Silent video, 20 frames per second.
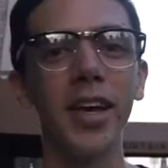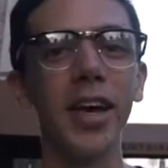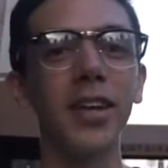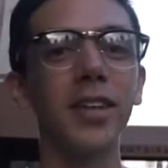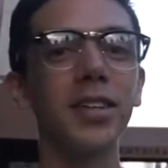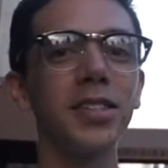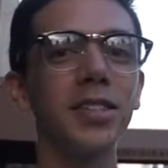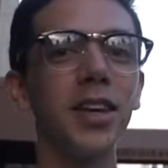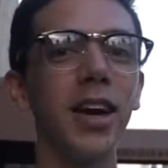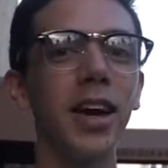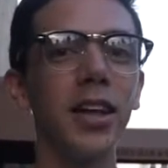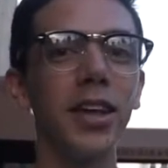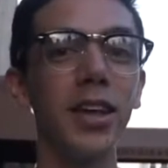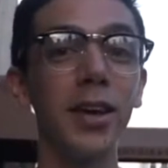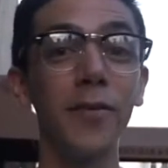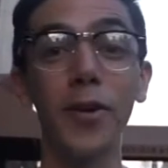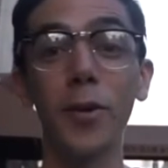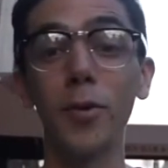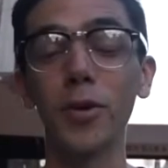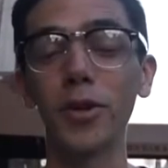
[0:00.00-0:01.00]
and decide
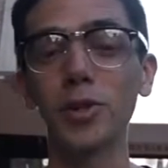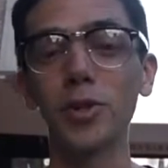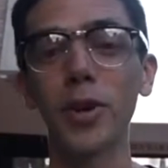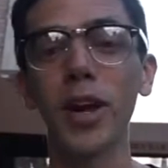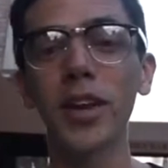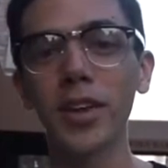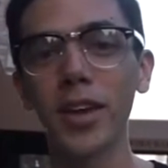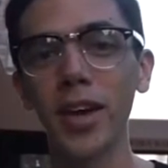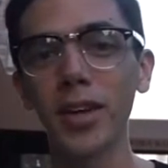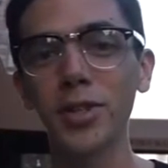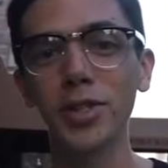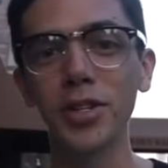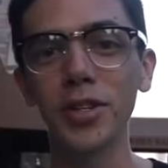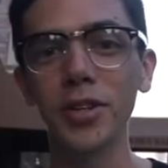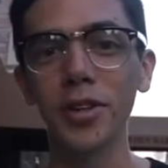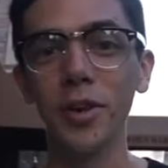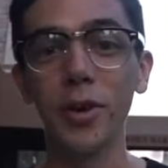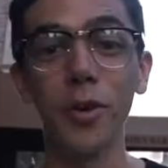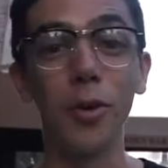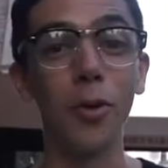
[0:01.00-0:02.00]
if I wanna try to catch
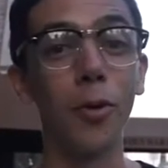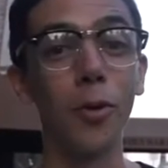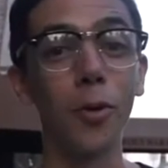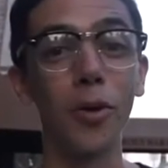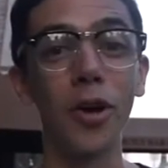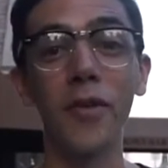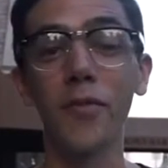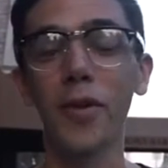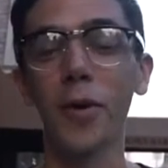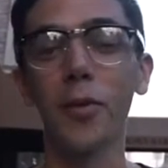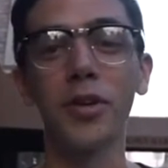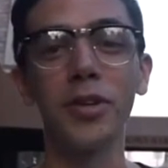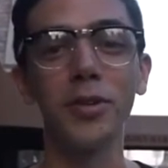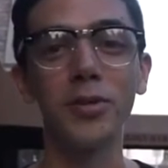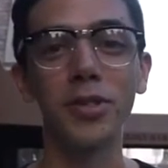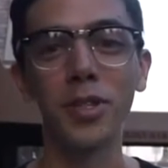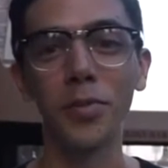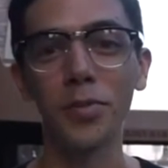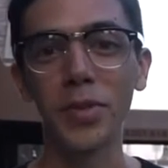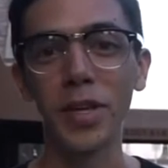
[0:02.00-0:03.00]
it or if I wanna
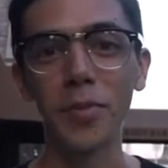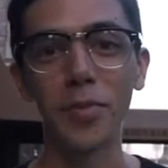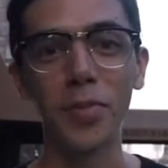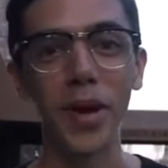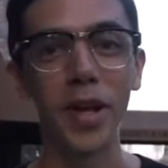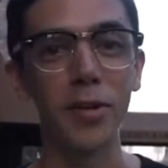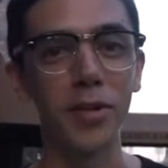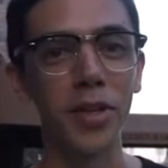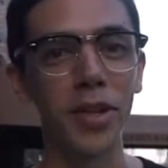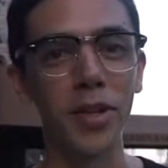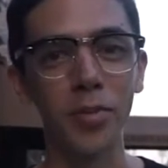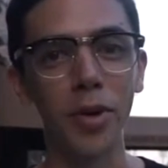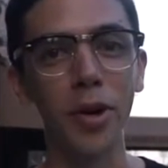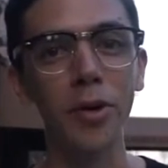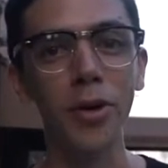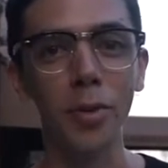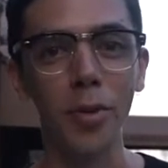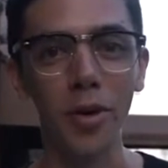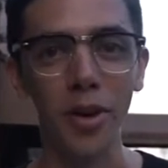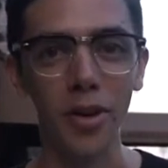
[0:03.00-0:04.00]
use something better than a
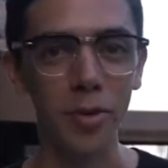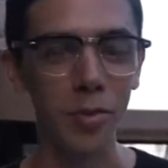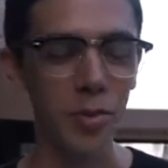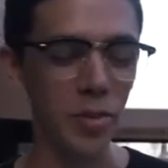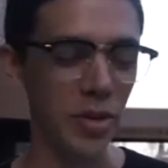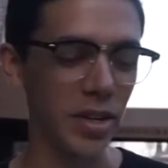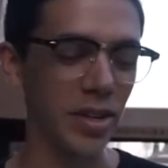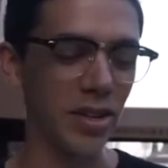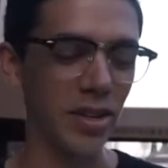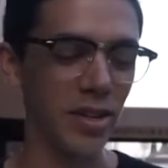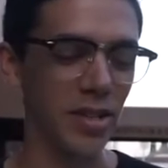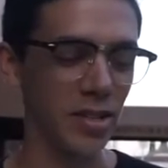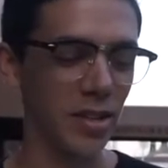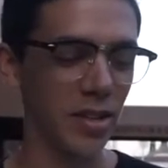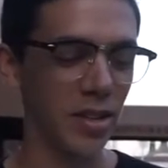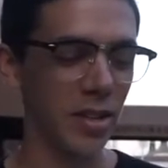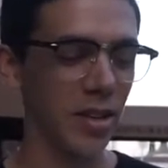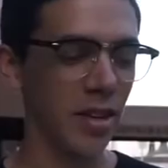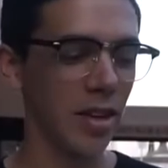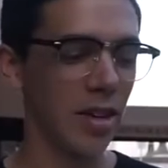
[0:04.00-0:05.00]
Pokeball, because
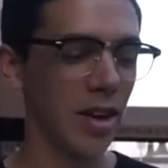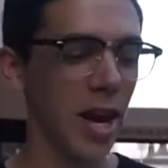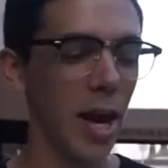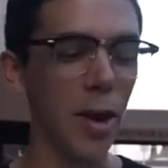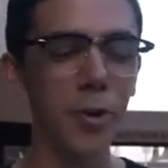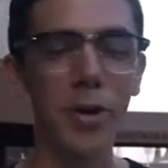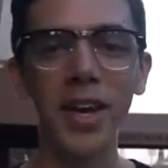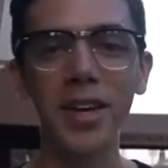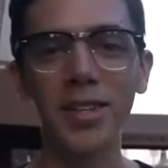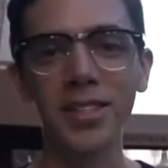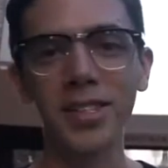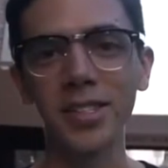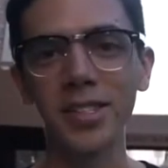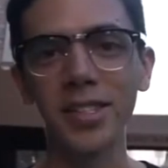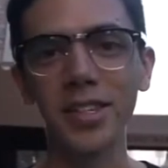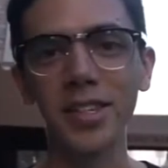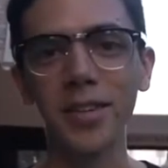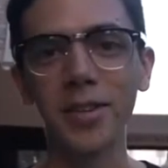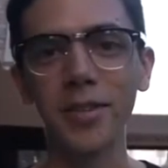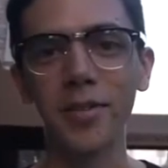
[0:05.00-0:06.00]
I would hate to
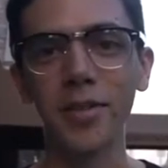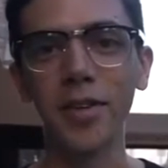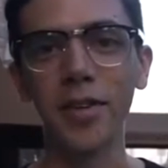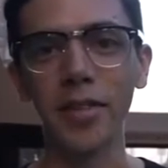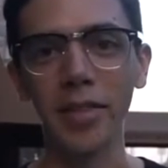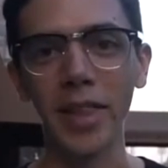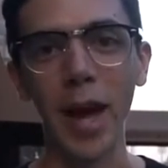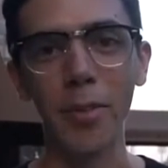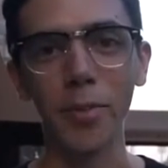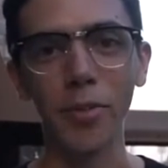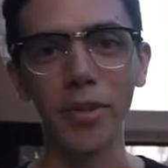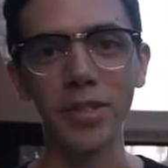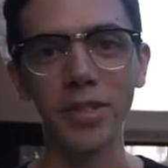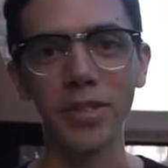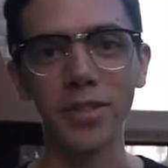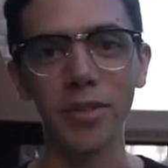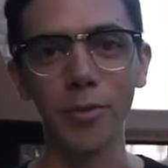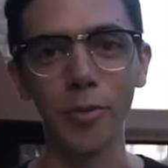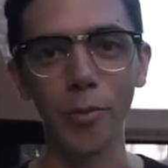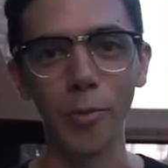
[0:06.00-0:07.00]
see
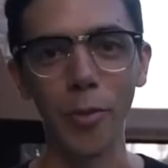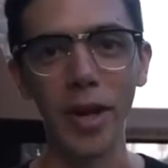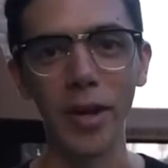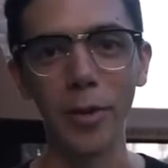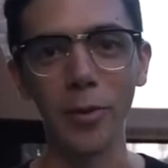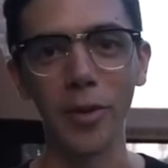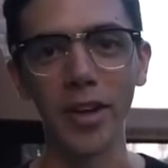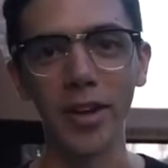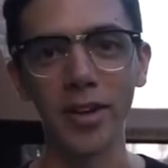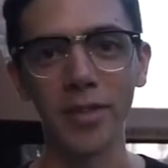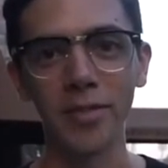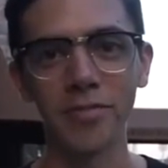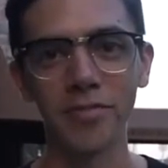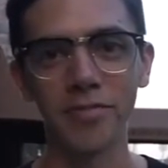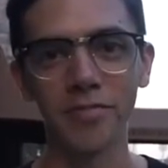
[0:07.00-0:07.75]
Lapras ran away.